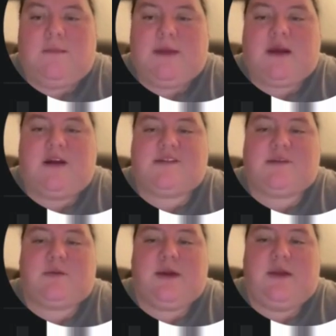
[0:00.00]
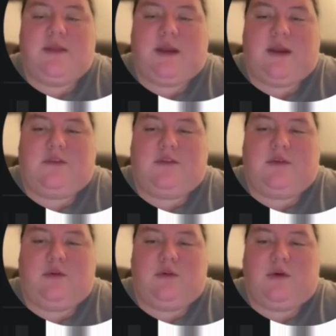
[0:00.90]
Because the way that I
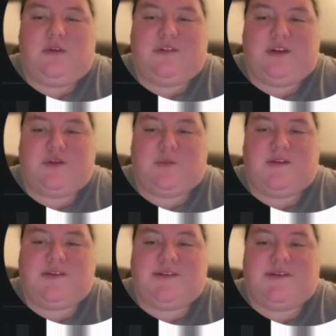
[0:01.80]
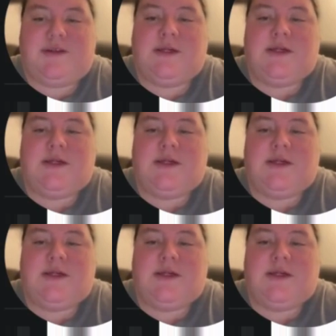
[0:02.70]
do the whole sales process,